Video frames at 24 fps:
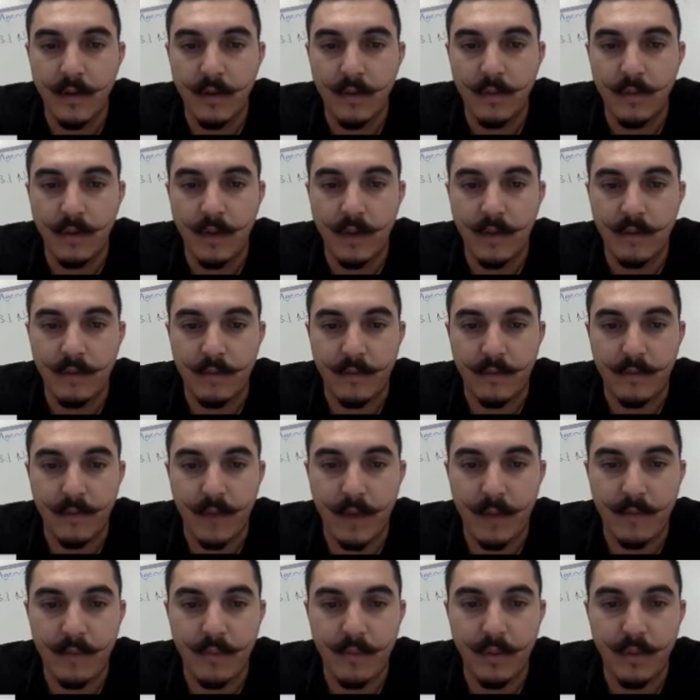We have our
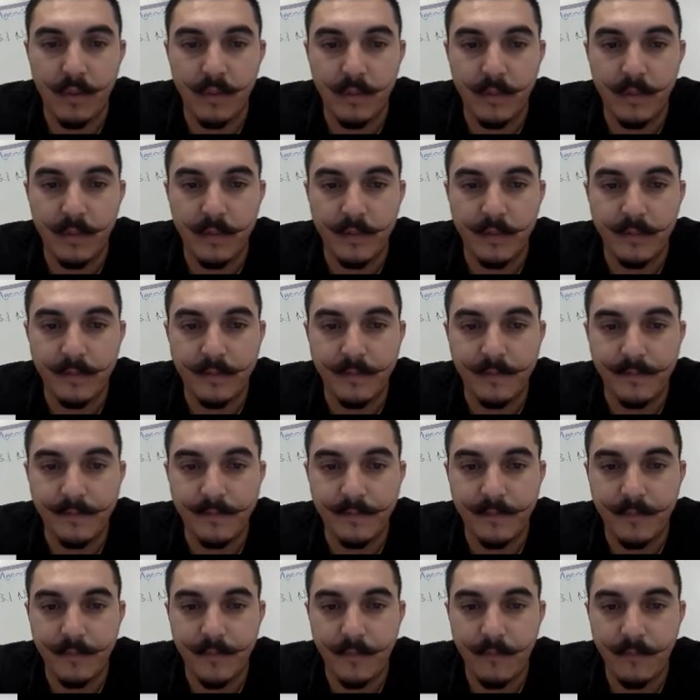red pulp,
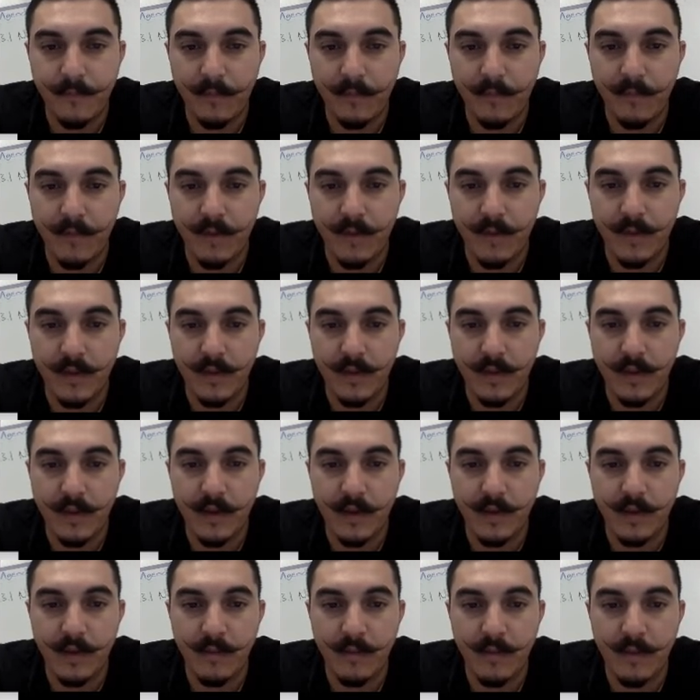venous
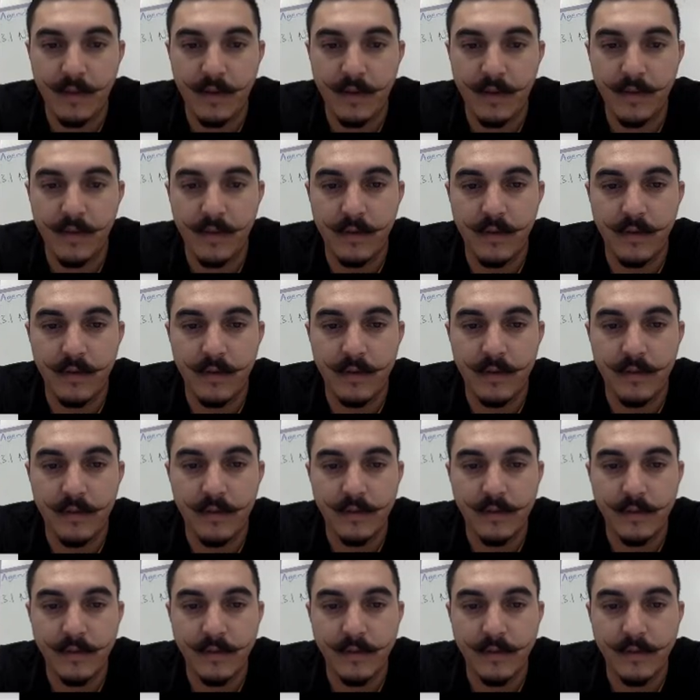sinus, splenic cord,
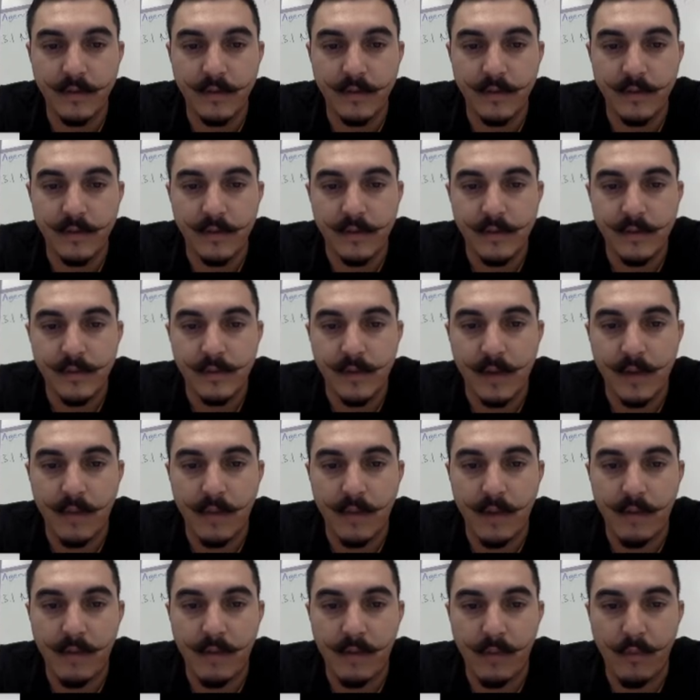and we
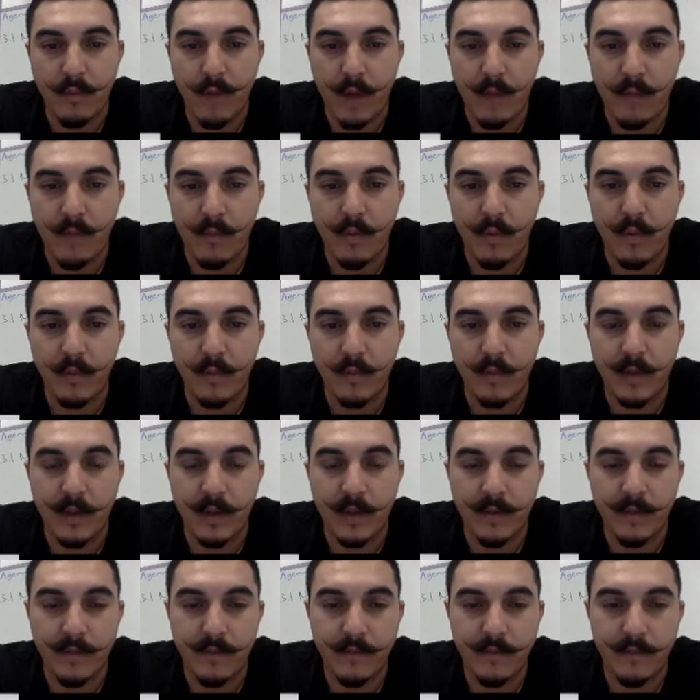have our white pulp,
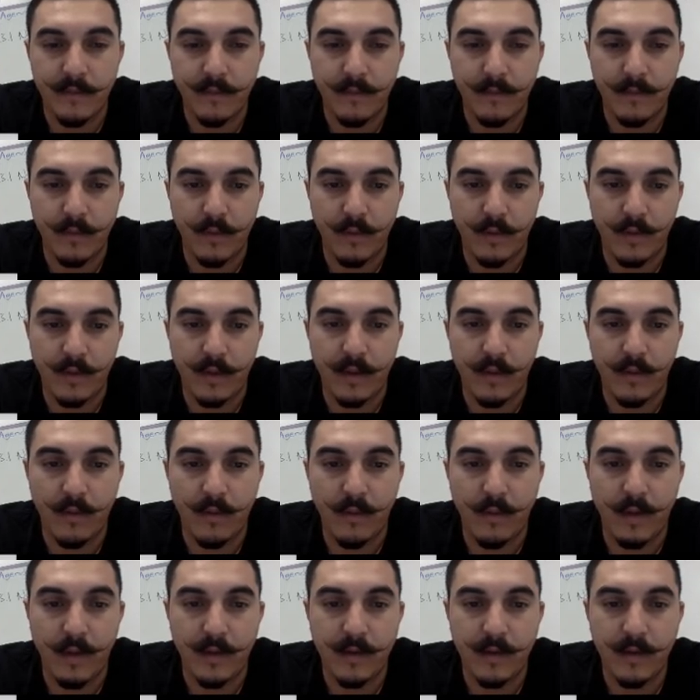kind of when you see it
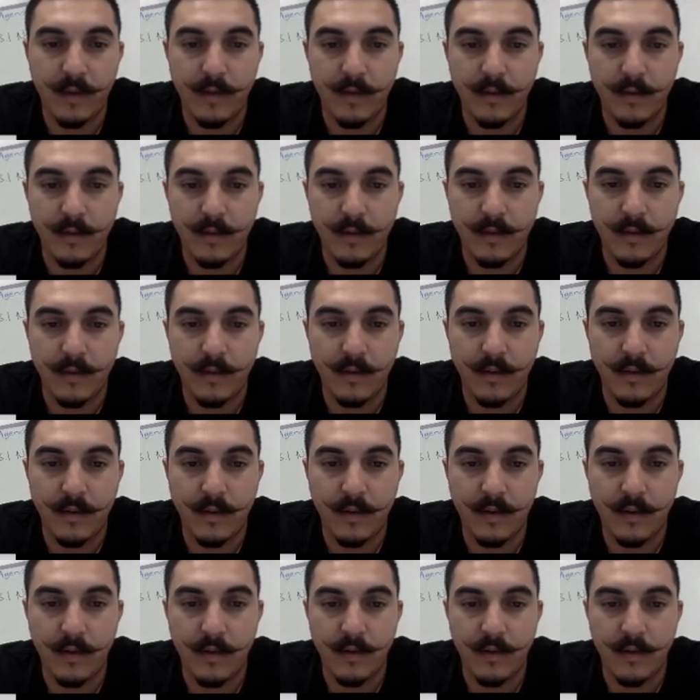white, and then you
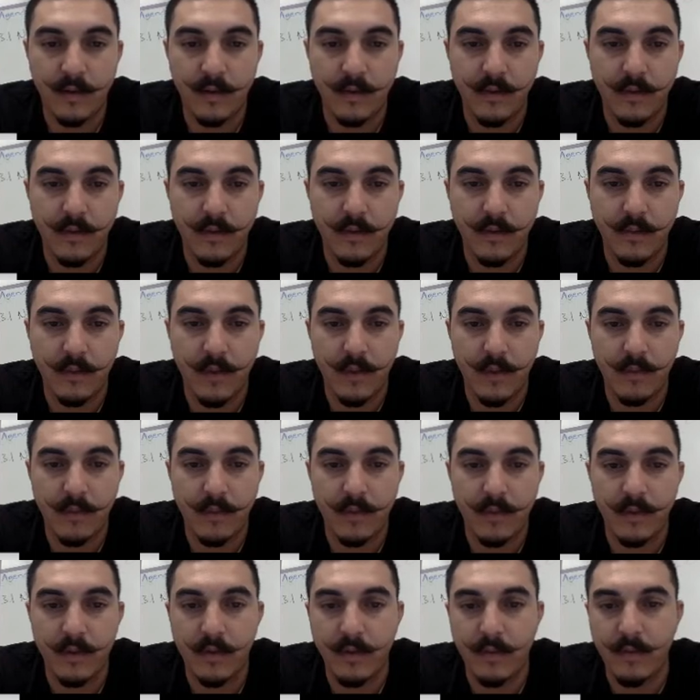kind of see the red one
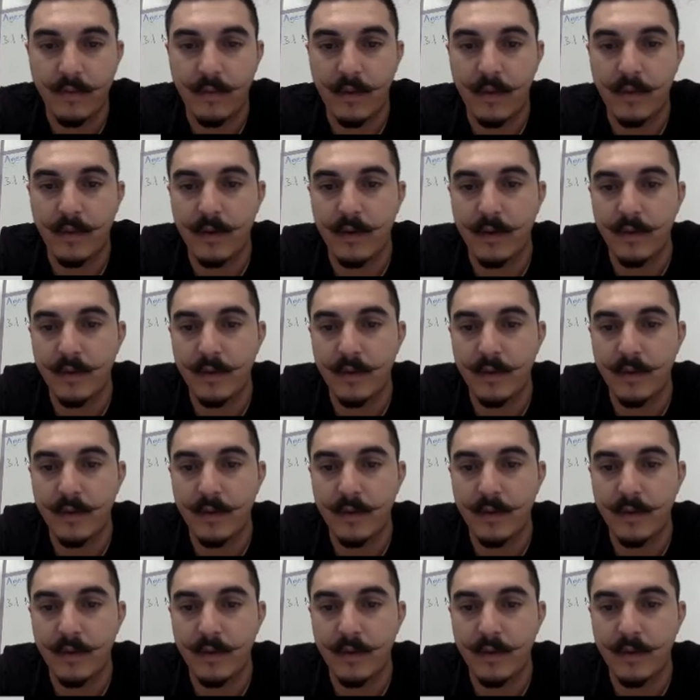around it.